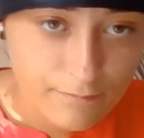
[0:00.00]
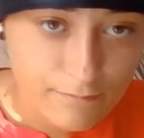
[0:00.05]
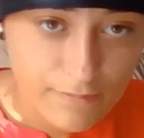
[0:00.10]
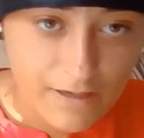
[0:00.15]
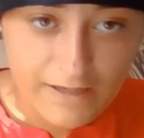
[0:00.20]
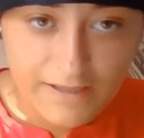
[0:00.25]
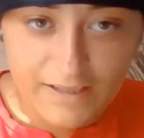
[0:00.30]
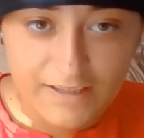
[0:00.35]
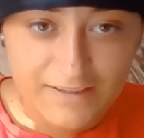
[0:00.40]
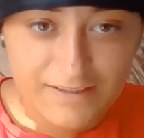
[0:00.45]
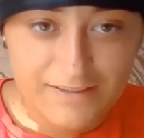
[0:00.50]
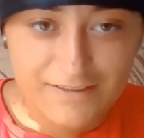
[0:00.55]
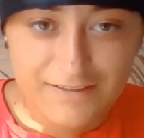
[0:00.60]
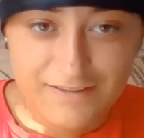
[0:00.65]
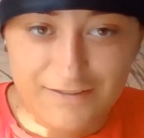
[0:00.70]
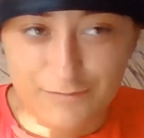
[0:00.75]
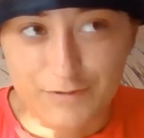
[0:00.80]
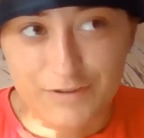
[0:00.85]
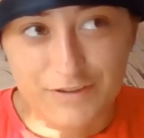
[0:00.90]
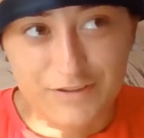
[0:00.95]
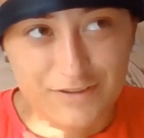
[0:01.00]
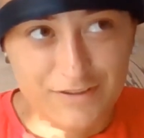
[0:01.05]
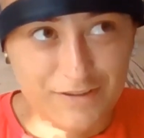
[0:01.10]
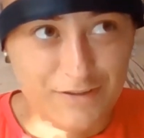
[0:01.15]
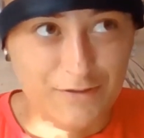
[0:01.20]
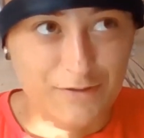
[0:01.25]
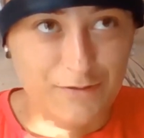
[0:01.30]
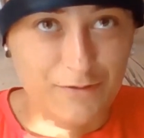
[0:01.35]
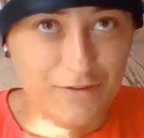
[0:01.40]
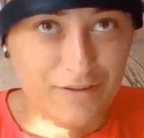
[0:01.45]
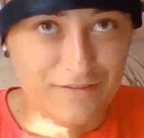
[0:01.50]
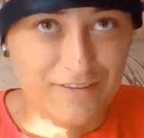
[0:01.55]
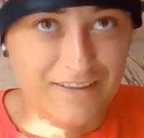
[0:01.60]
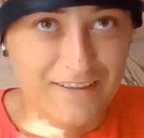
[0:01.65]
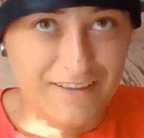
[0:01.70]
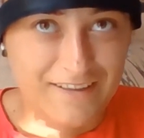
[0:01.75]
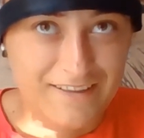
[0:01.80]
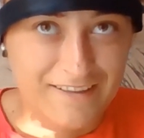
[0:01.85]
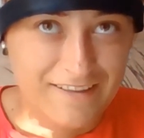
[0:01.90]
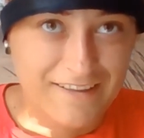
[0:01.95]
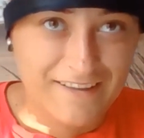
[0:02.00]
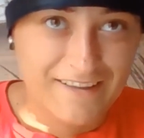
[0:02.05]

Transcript: blankets, which is cute, I think.